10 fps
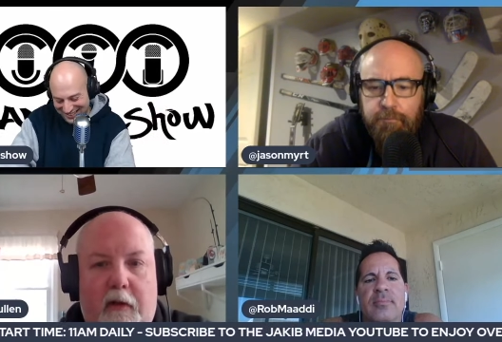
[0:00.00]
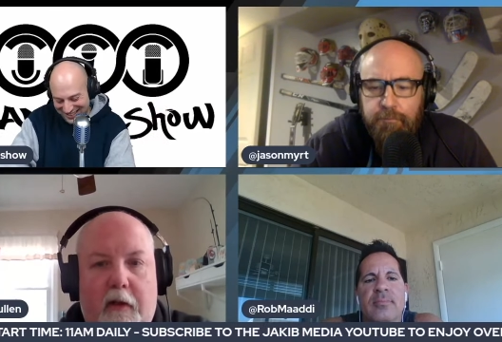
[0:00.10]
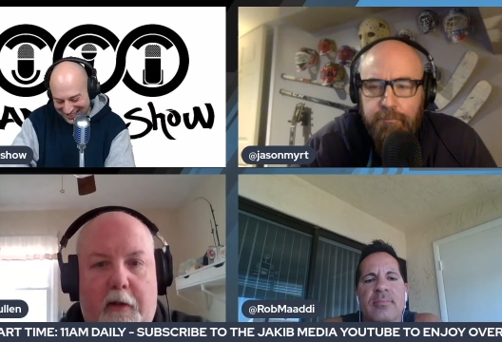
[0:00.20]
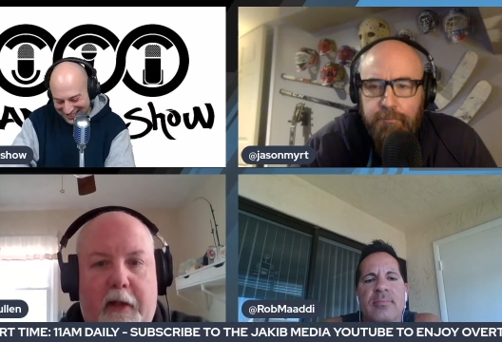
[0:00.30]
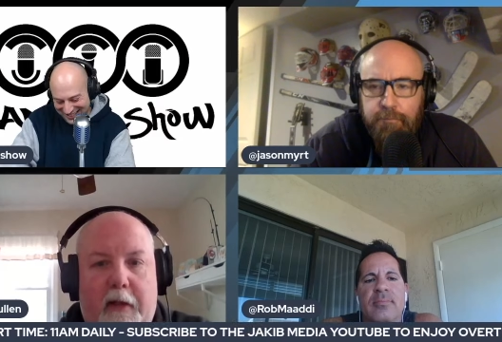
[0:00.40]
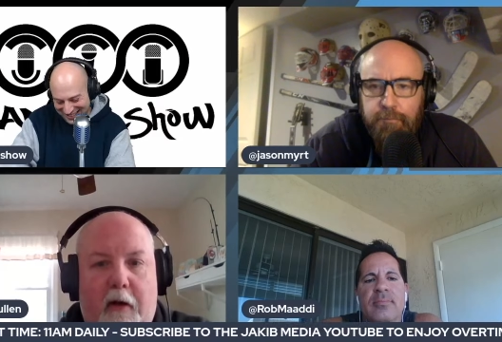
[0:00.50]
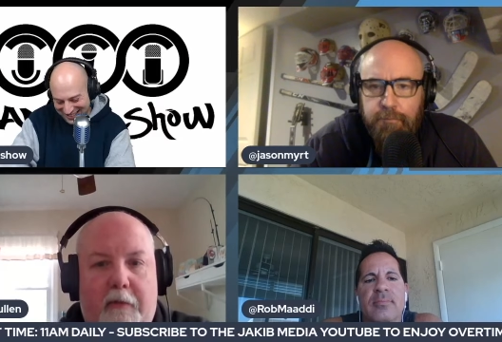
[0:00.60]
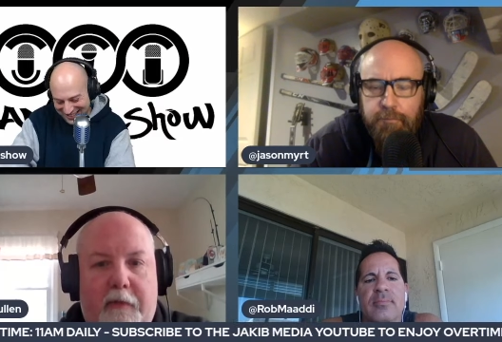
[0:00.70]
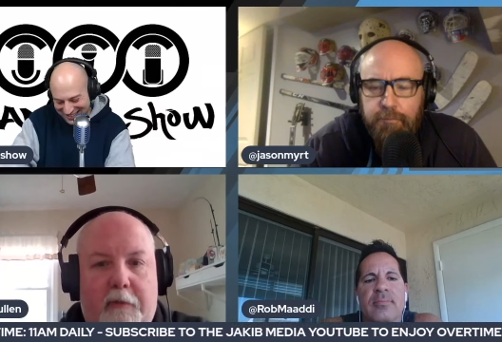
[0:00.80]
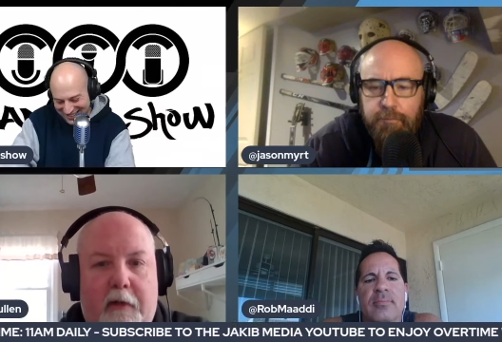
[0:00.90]
Speaker 1: little bit
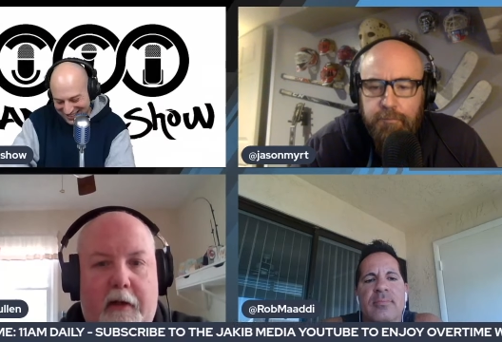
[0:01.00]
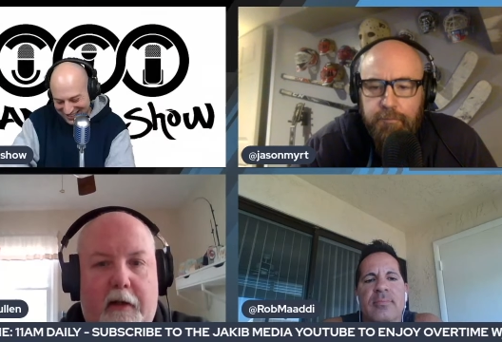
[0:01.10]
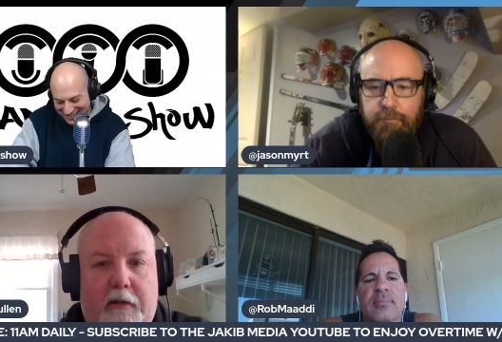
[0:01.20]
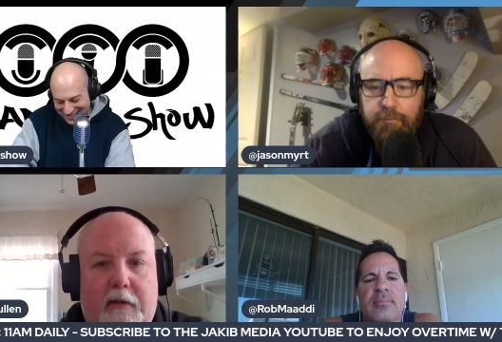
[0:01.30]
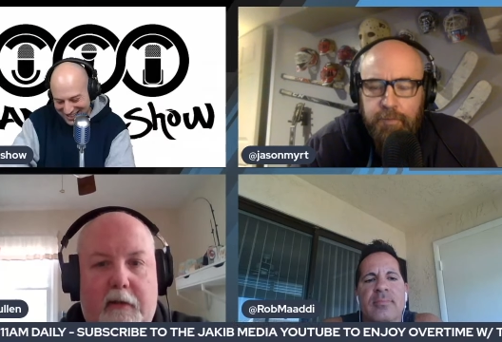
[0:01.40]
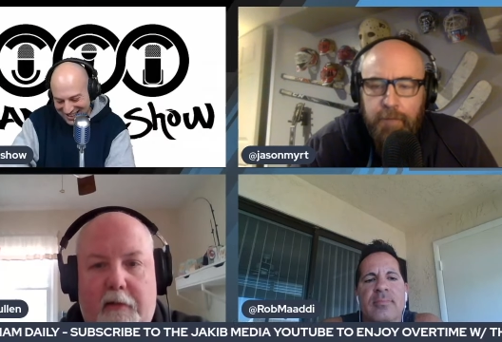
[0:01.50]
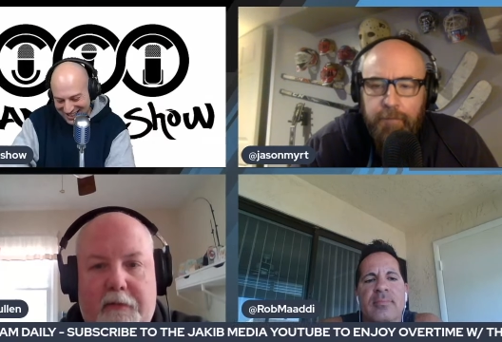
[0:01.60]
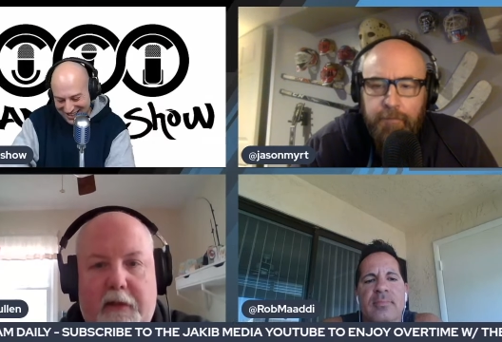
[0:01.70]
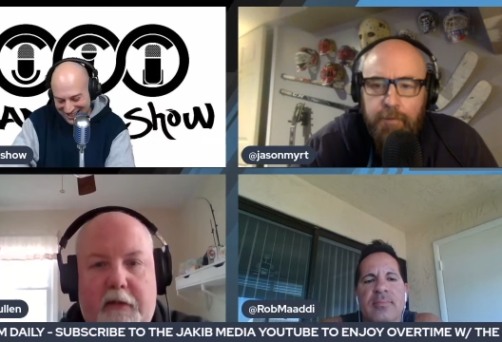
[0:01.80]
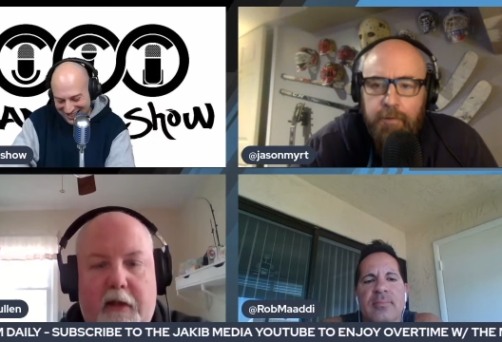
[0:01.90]
off the rails. Yeah. I'll
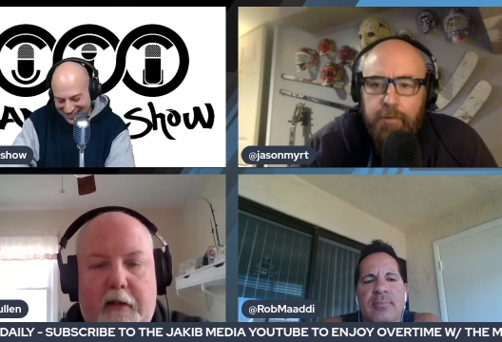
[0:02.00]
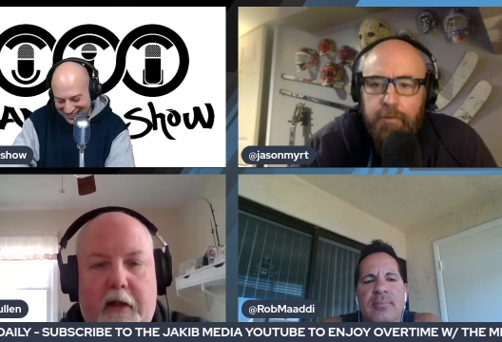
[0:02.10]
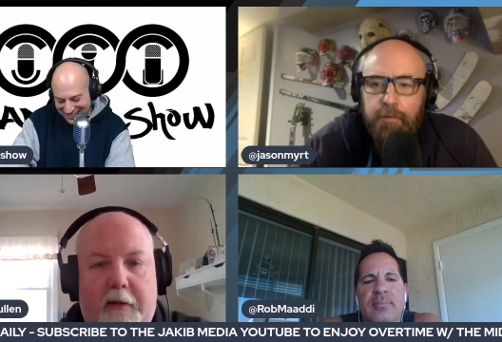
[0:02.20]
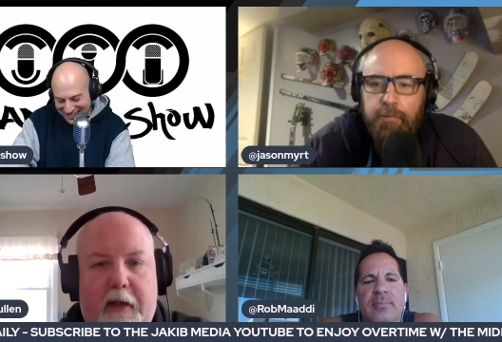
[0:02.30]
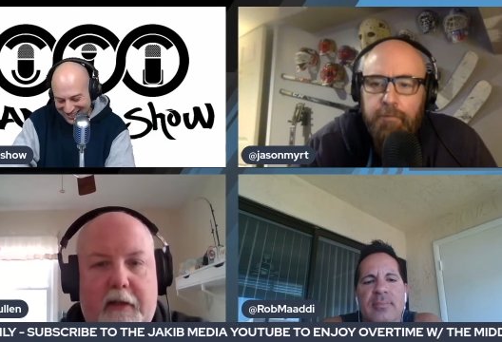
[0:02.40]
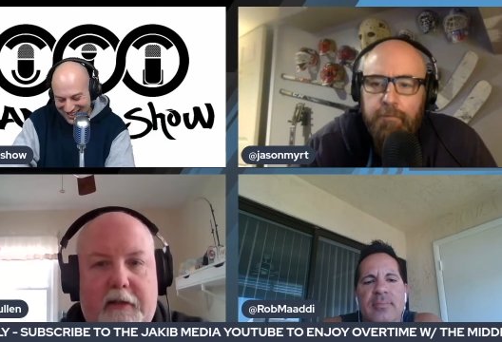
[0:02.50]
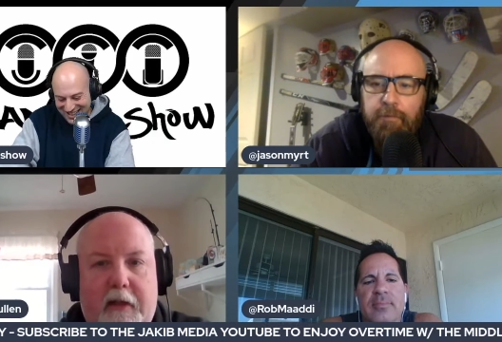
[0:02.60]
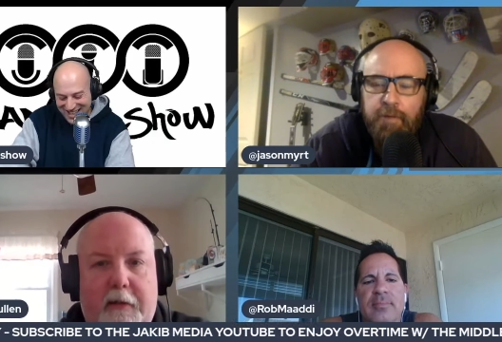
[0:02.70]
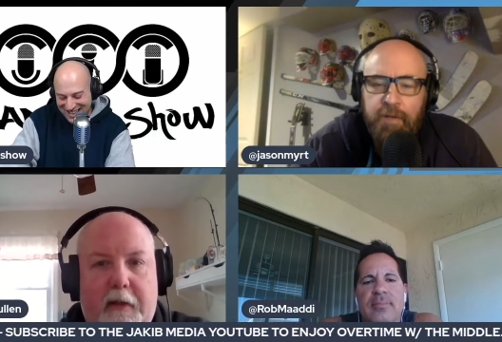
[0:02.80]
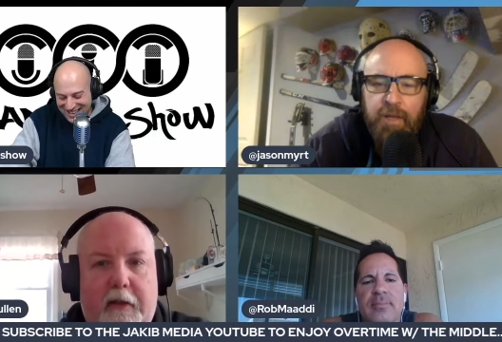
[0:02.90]
just say that about
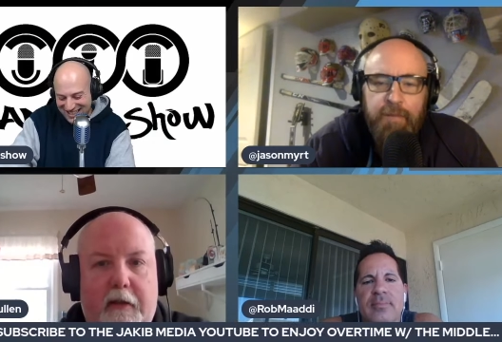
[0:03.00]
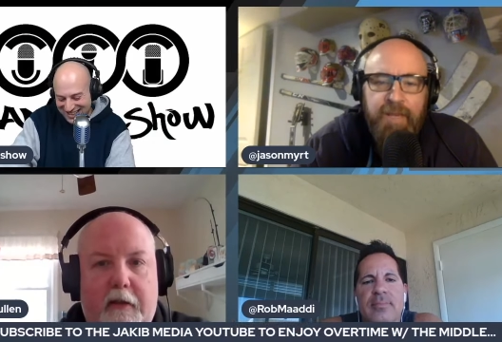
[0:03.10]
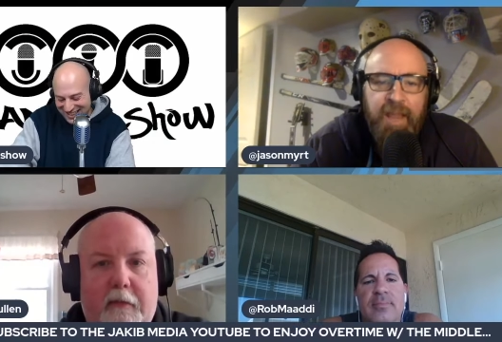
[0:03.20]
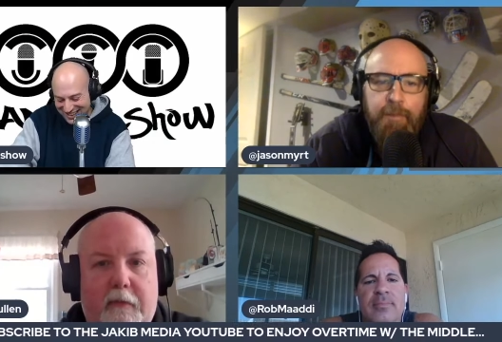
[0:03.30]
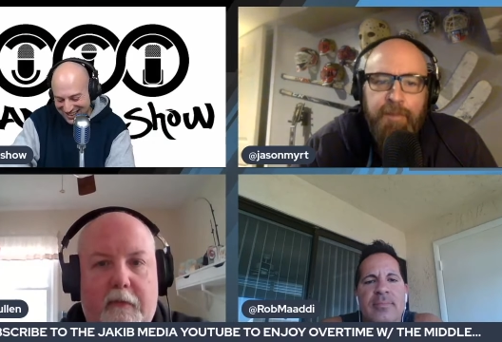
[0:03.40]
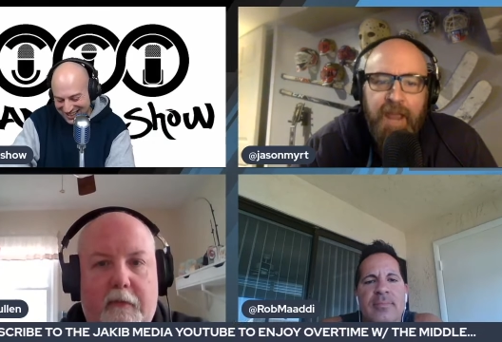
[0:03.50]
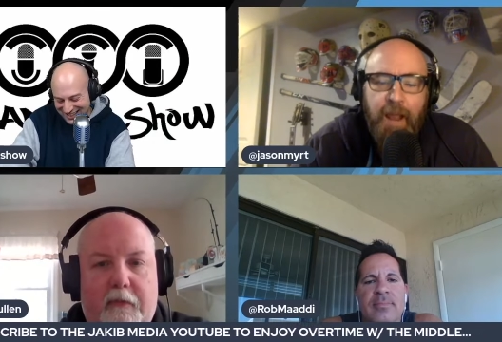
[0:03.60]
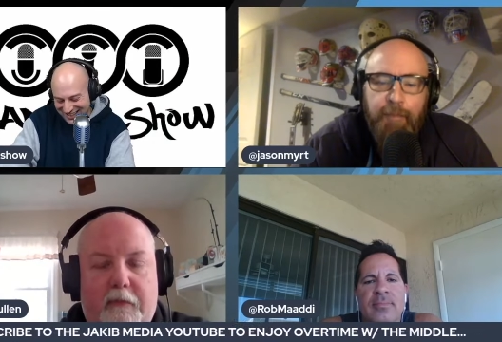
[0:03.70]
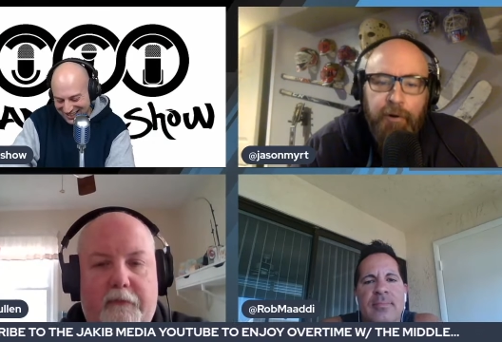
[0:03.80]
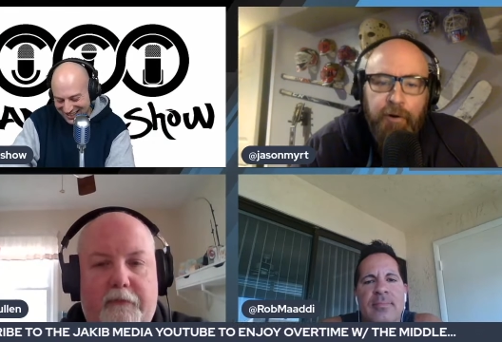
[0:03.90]
Sam. Yeah, him
Speaker 2: and Gabe
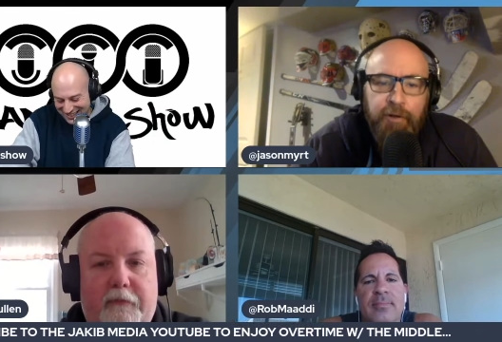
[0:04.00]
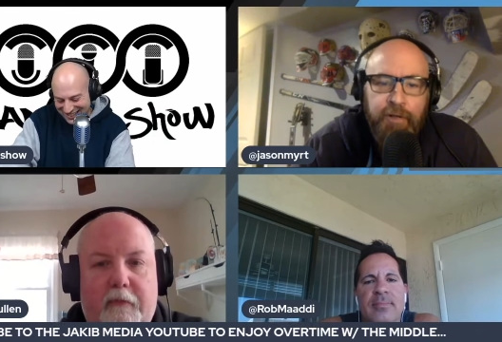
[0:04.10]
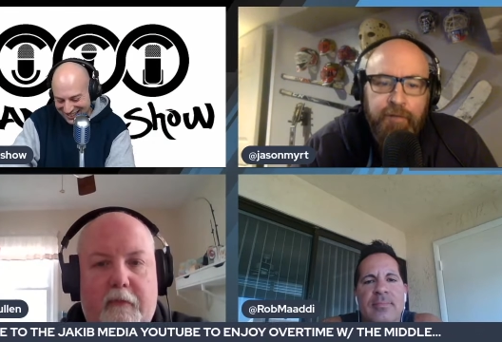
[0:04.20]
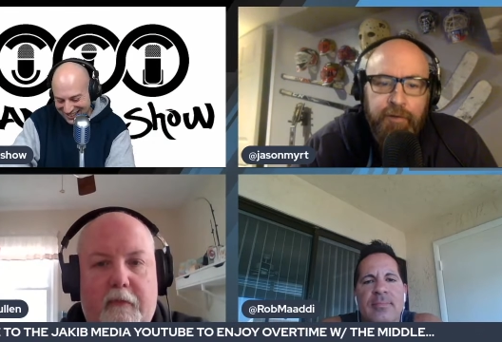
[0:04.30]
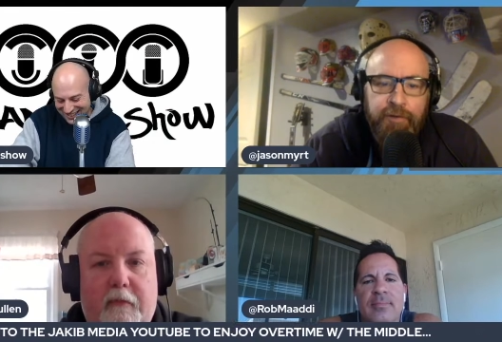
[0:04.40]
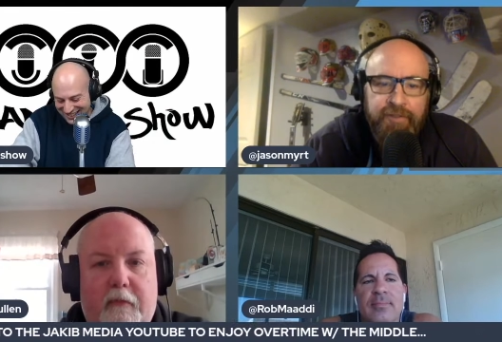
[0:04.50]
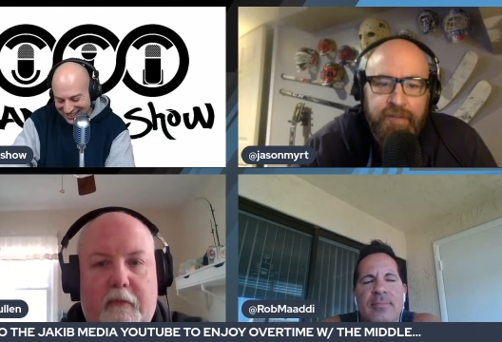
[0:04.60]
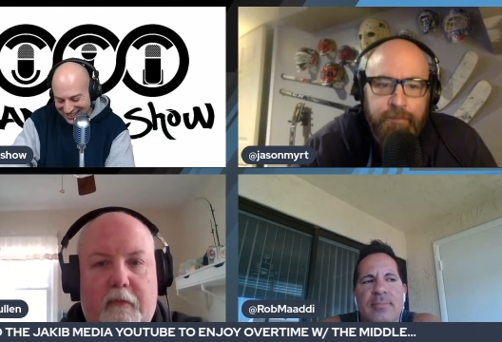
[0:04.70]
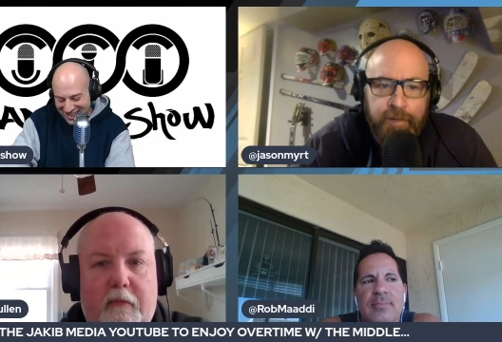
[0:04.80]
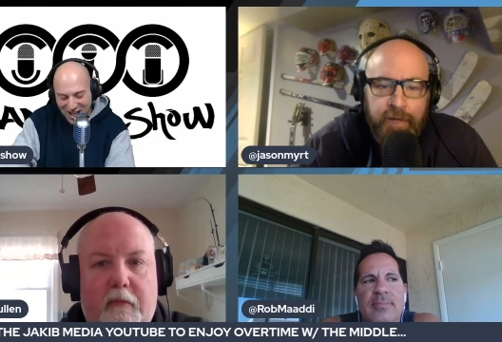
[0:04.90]
Kapler live on the
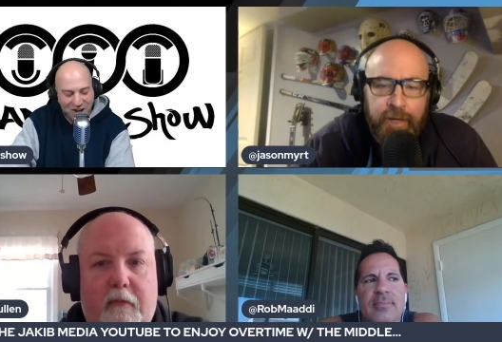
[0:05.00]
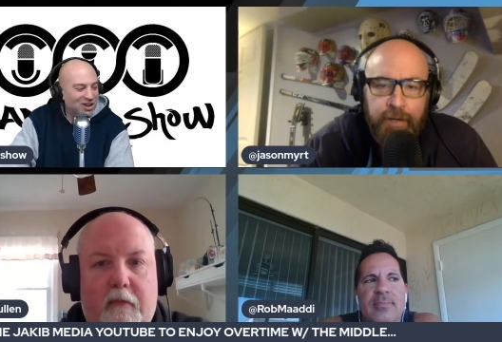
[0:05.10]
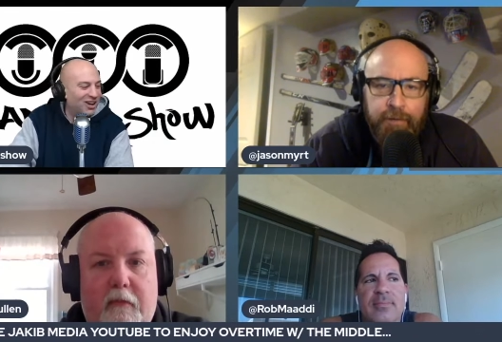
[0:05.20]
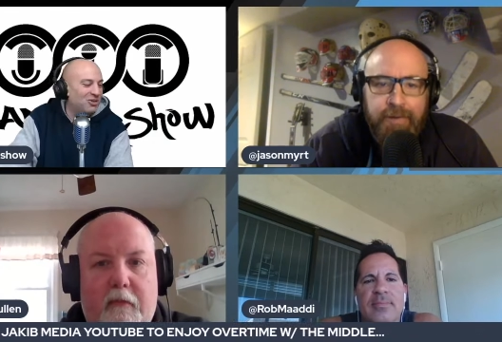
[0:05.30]
same planet, I'm